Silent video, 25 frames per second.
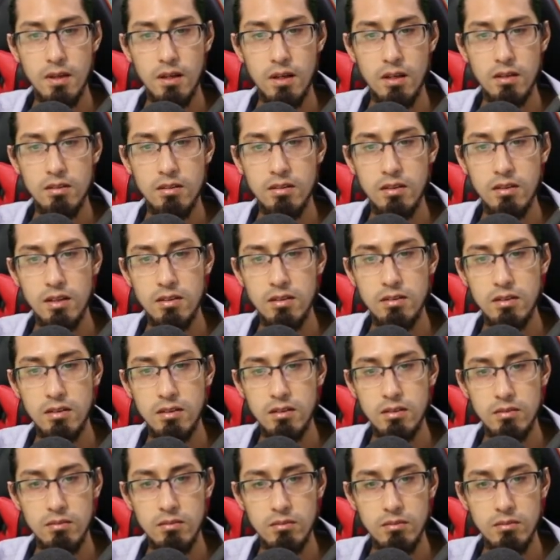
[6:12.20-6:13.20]
it's
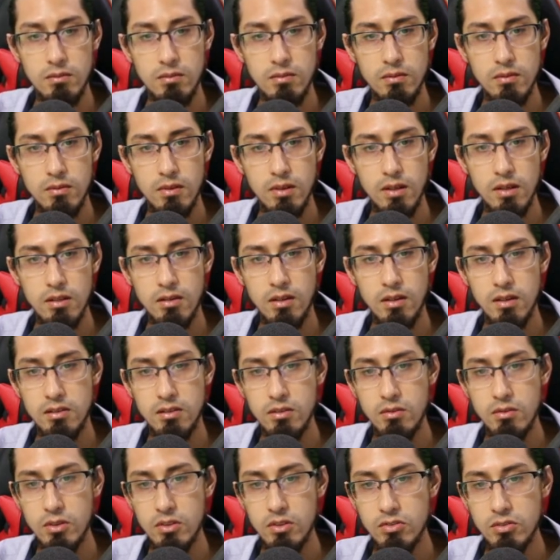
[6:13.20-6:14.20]
getting
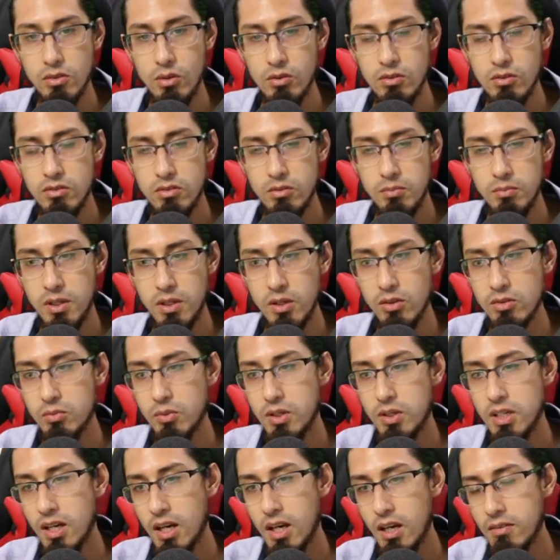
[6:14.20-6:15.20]
results because
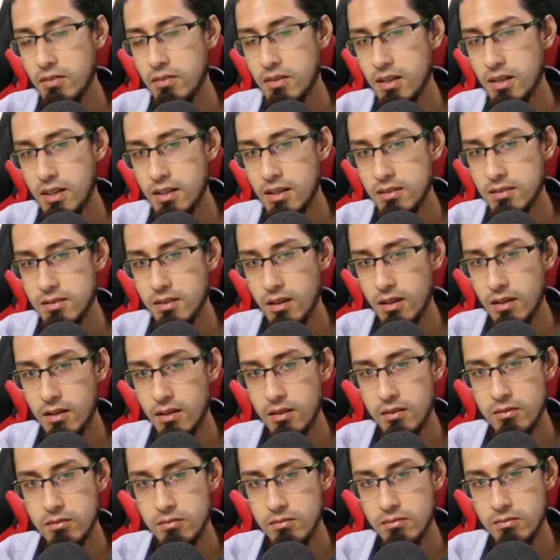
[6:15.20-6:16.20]
we have less
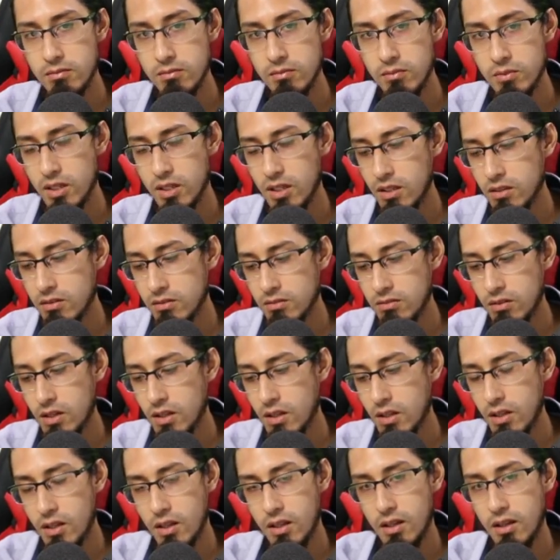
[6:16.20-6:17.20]
than
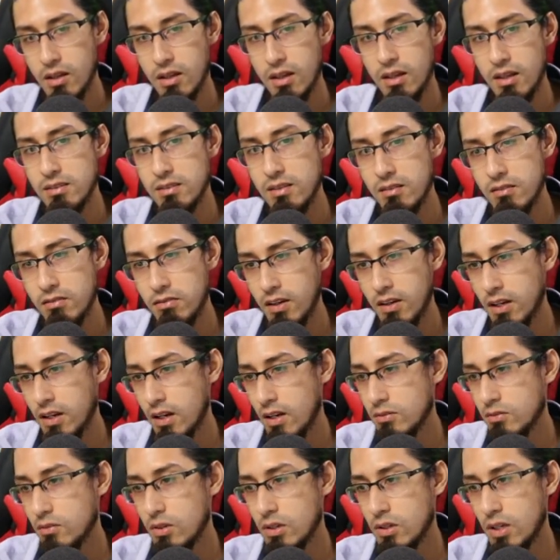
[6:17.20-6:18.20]

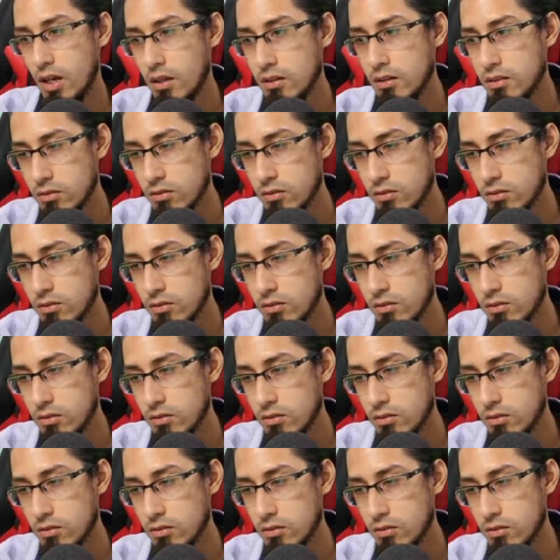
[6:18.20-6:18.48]
500 items.